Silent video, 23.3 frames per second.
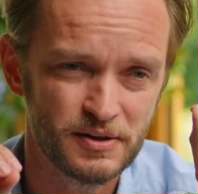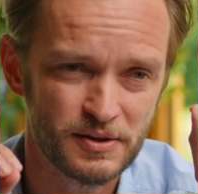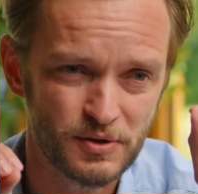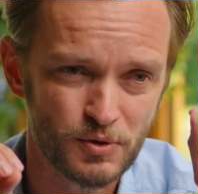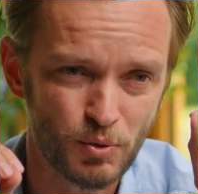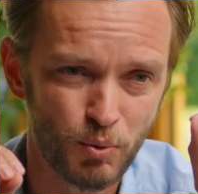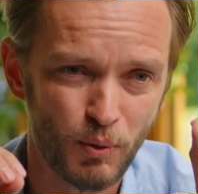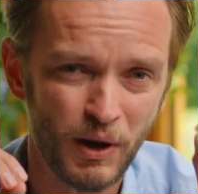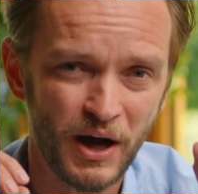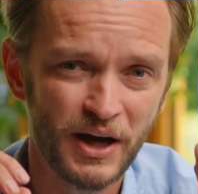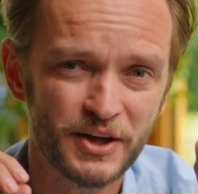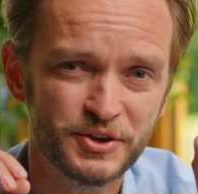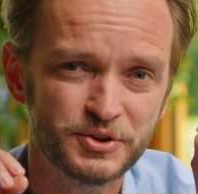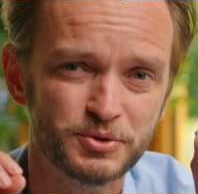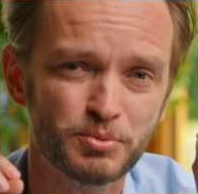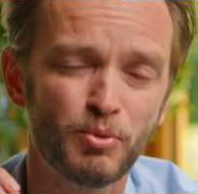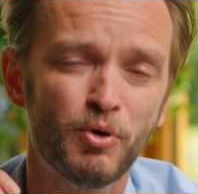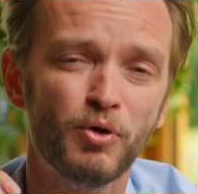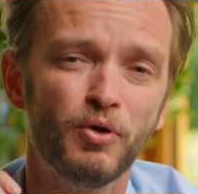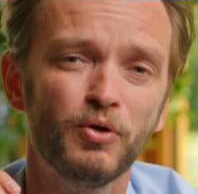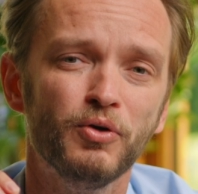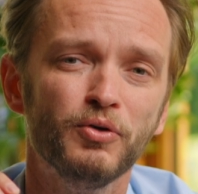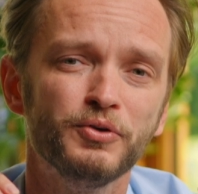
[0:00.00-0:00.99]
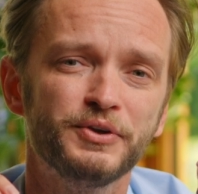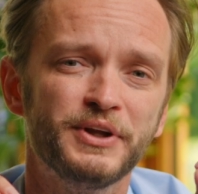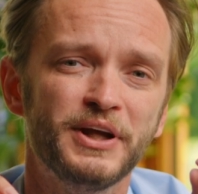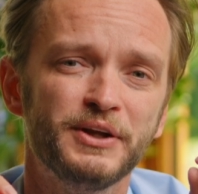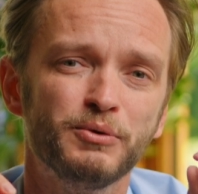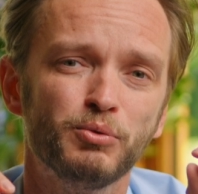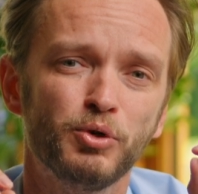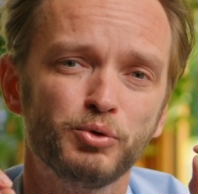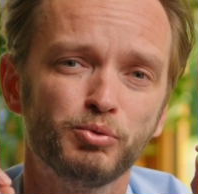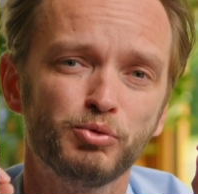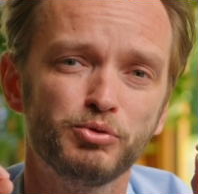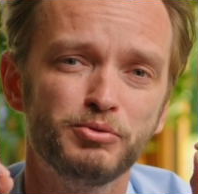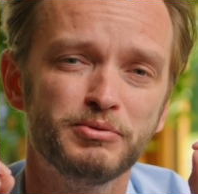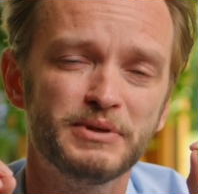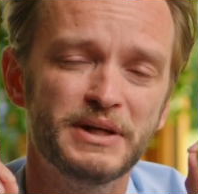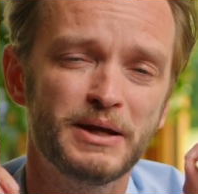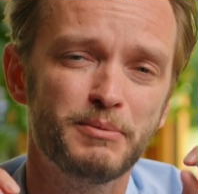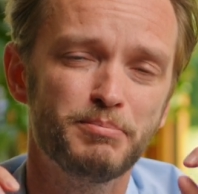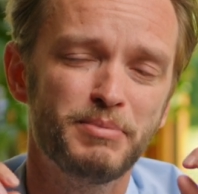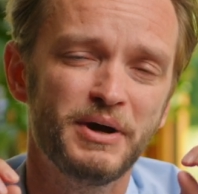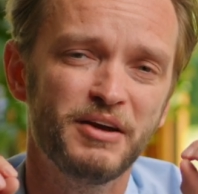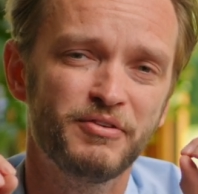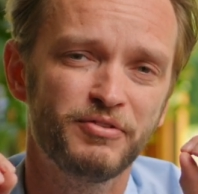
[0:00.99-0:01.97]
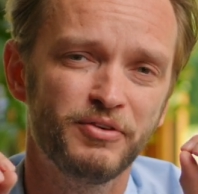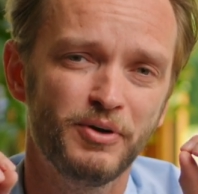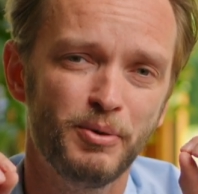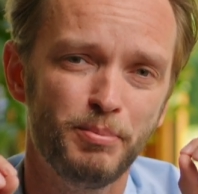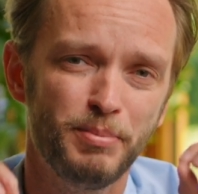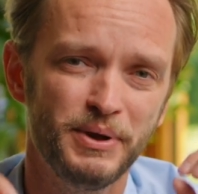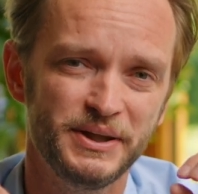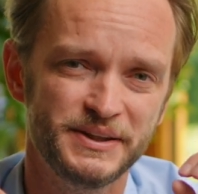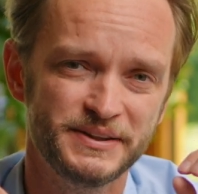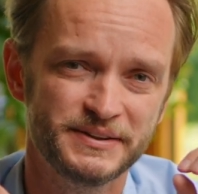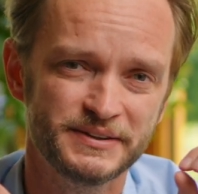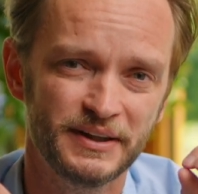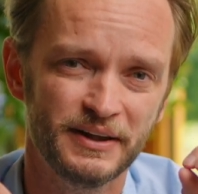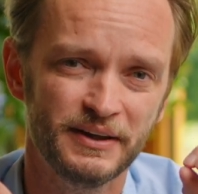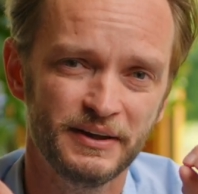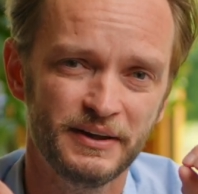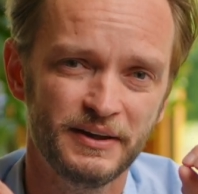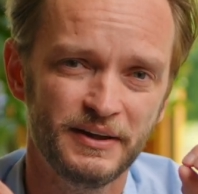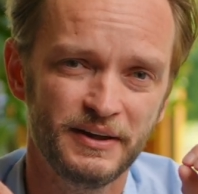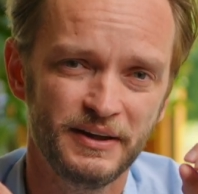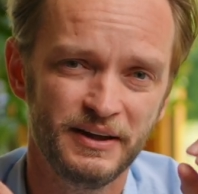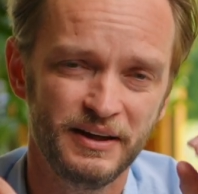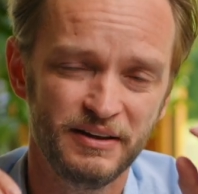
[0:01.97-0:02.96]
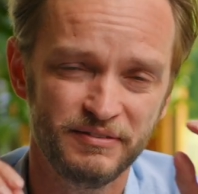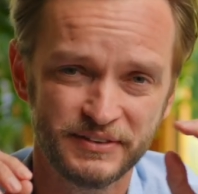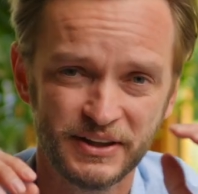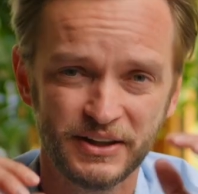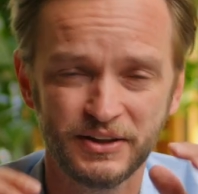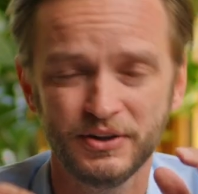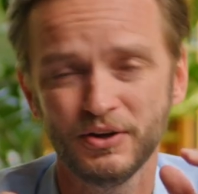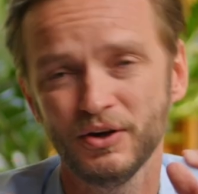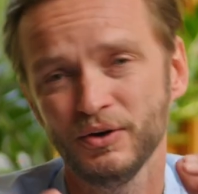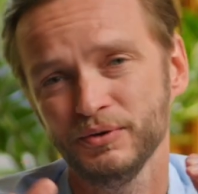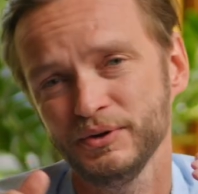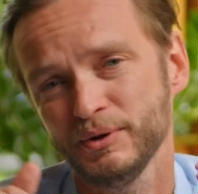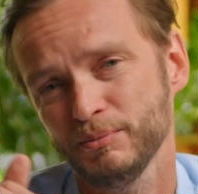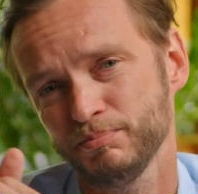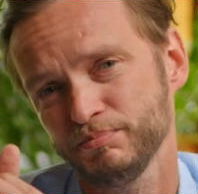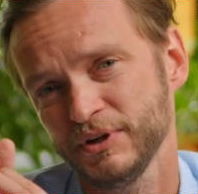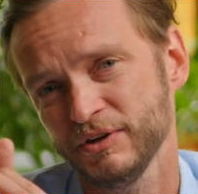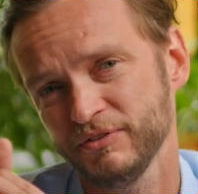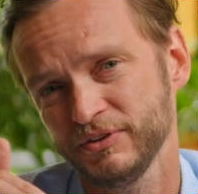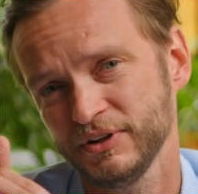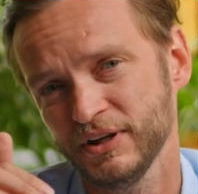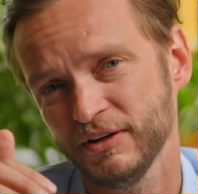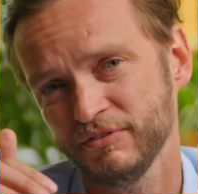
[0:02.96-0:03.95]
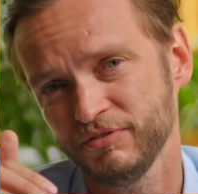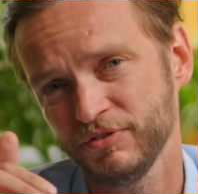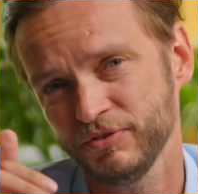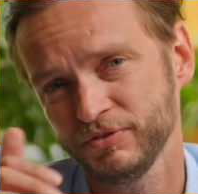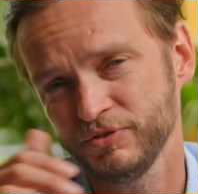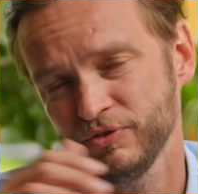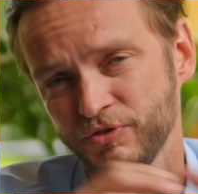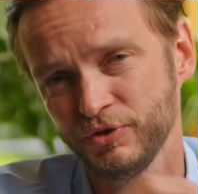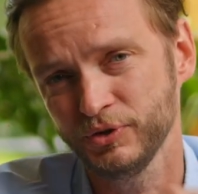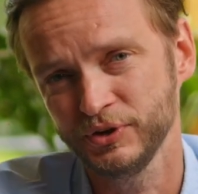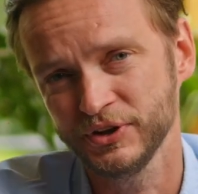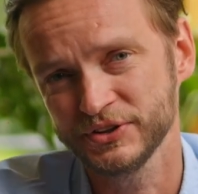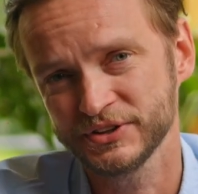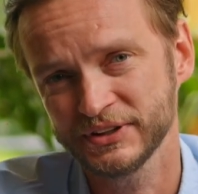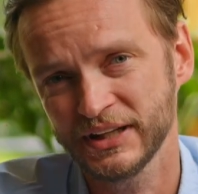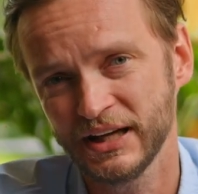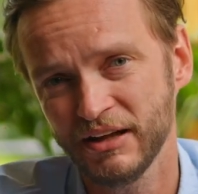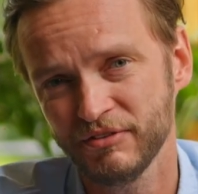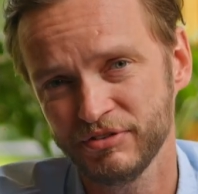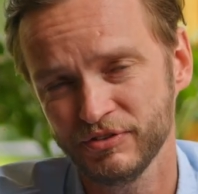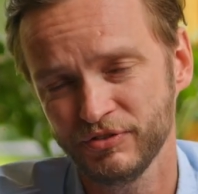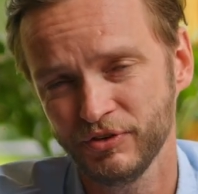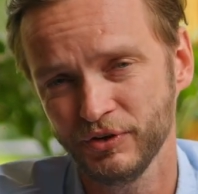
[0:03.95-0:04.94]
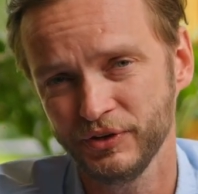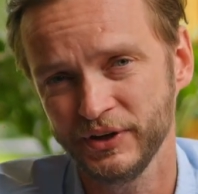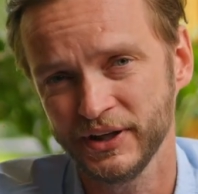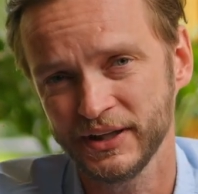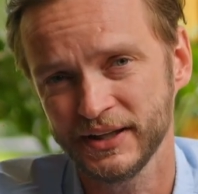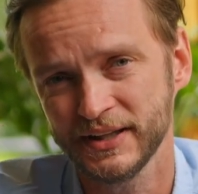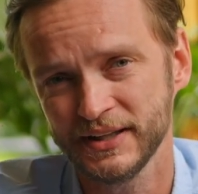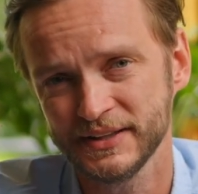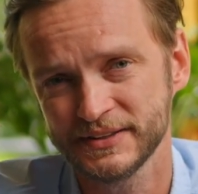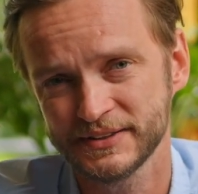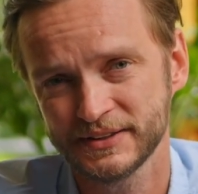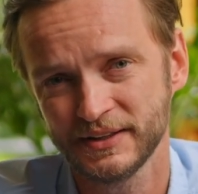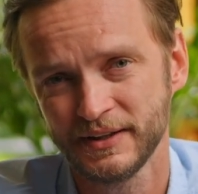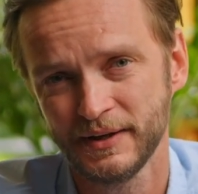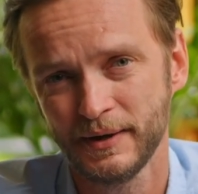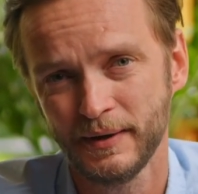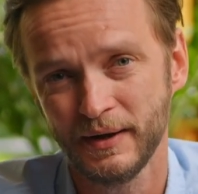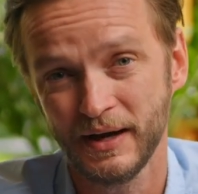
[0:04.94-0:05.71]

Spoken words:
twice more than what would they pay for a pizza if they know that food is healthy for their kids.